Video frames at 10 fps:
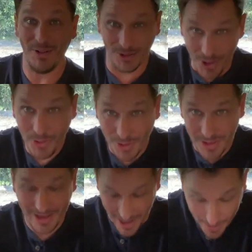
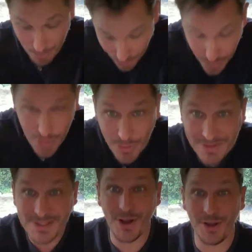Locally, I brew
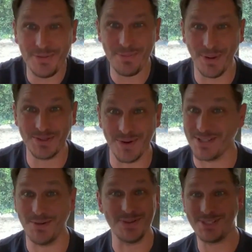installed
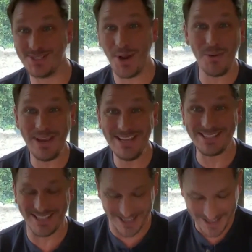Postgres. It was so
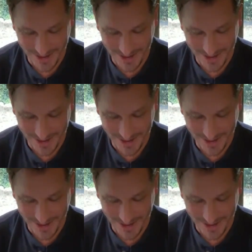easy.